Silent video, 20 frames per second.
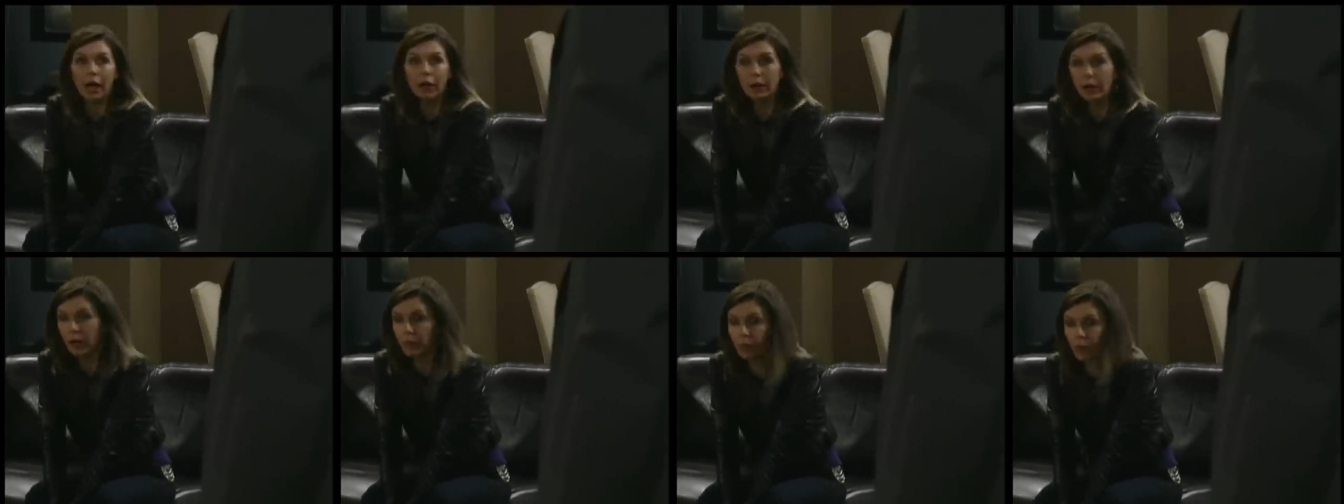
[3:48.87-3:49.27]

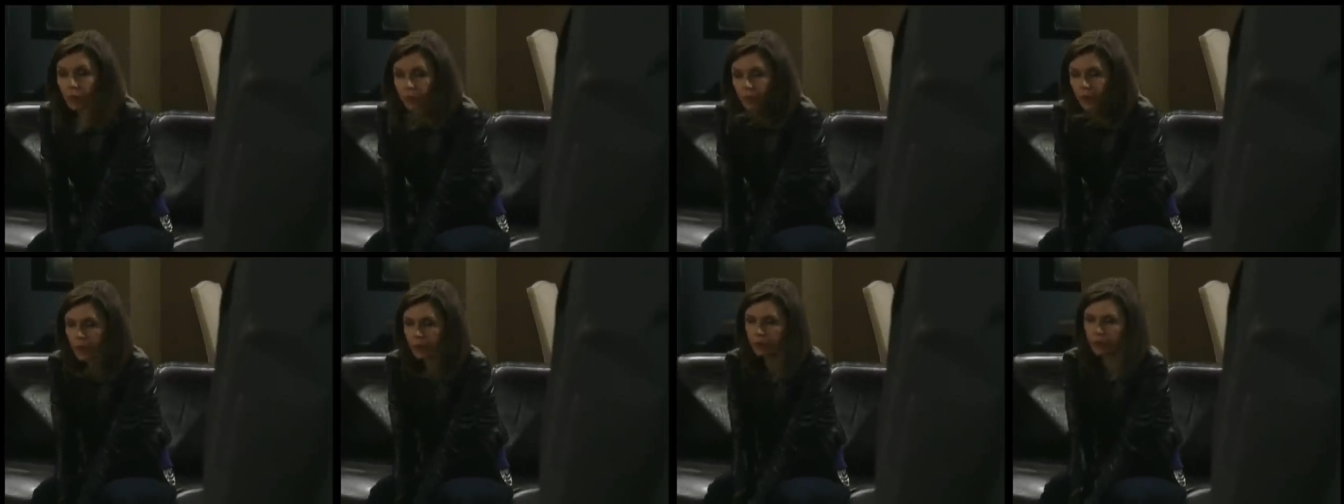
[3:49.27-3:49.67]
I, I
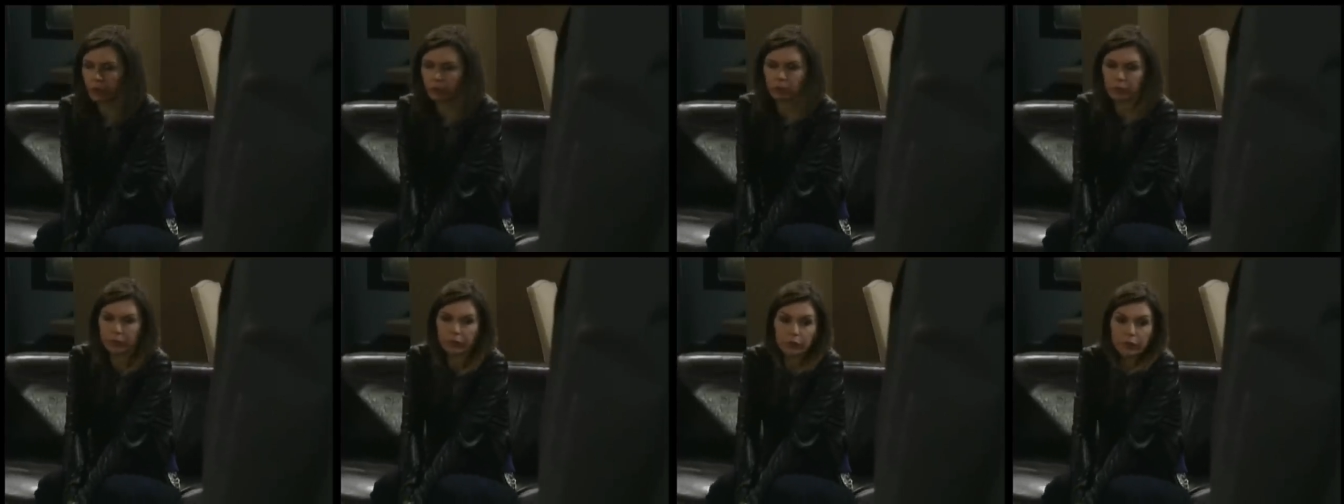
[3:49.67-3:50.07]
won't blame
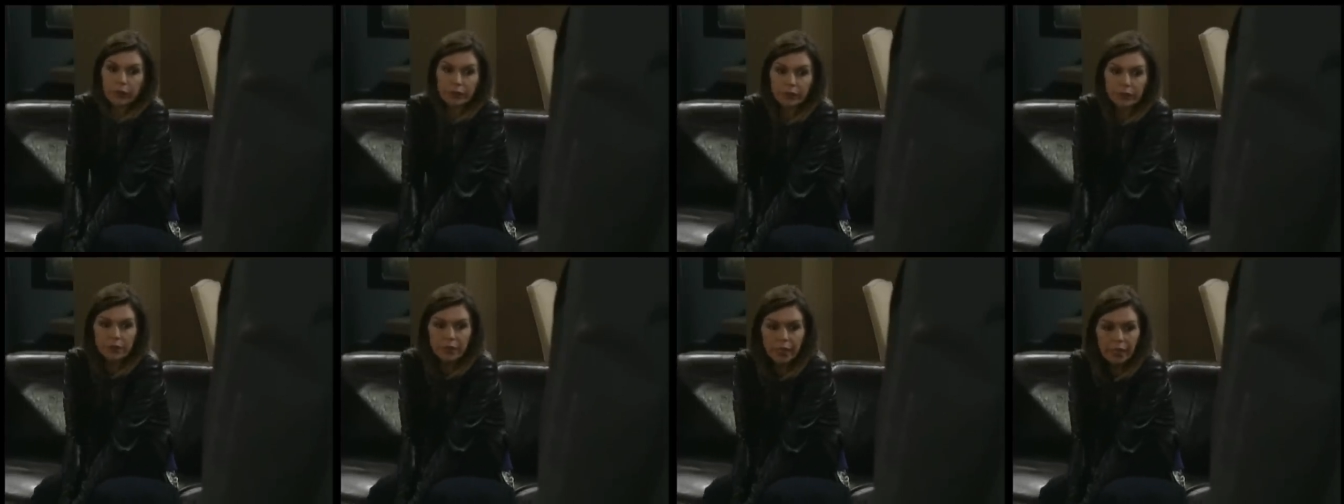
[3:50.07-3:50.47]
you if you
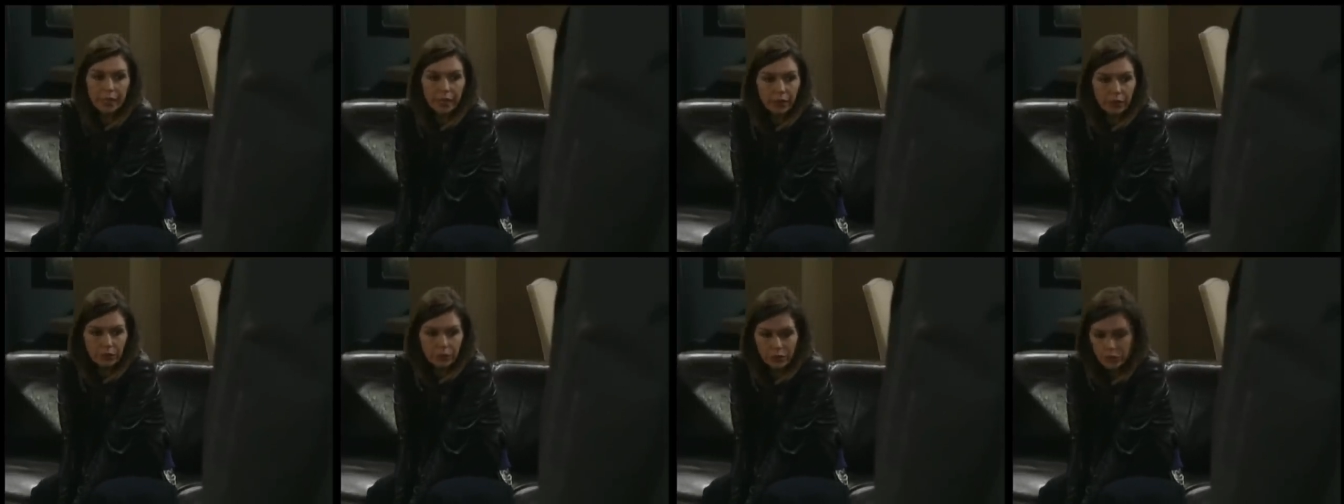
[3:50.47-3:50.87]
have to
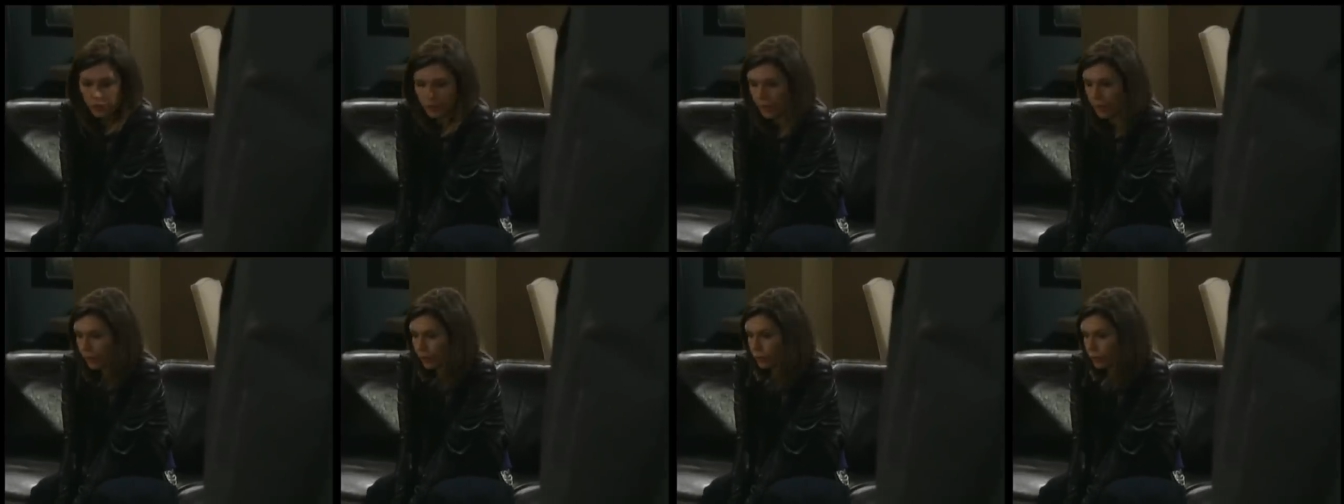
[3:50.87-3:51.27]
take out a
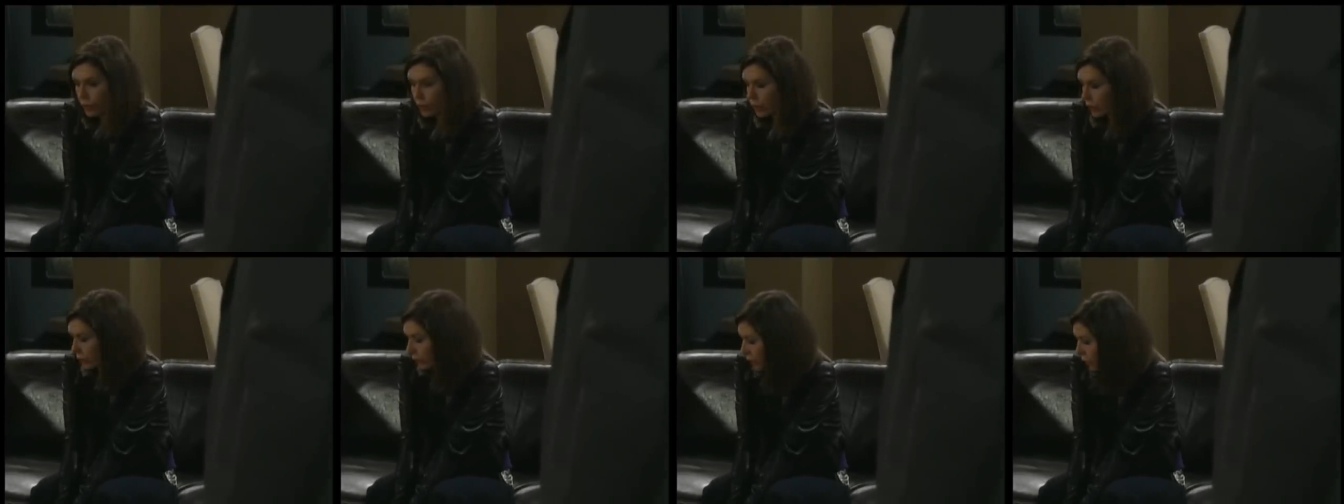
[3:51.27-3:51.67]
restraining
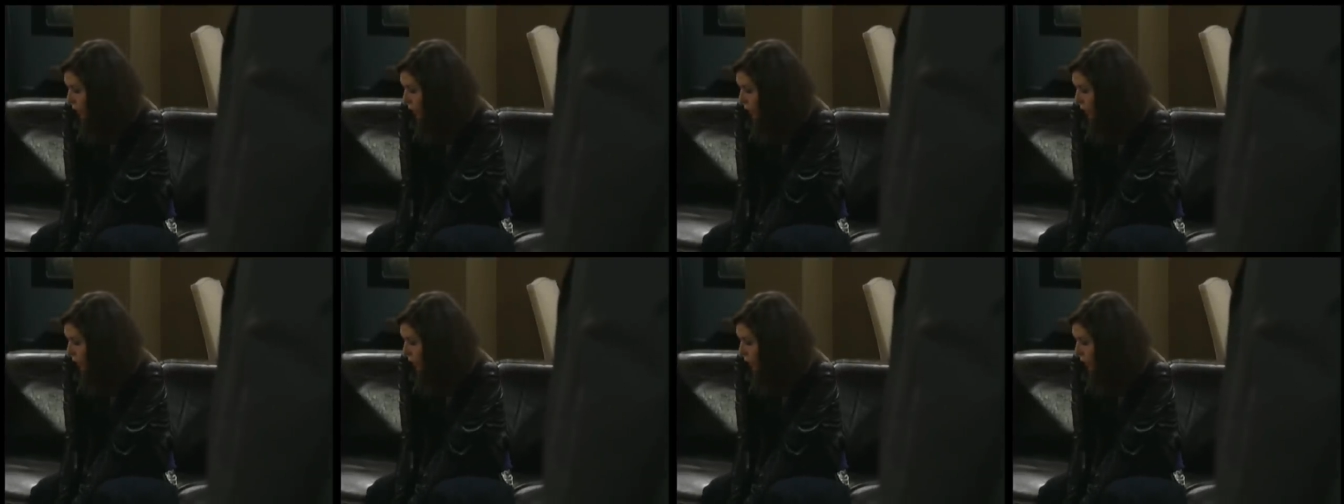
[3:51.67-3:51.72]
order.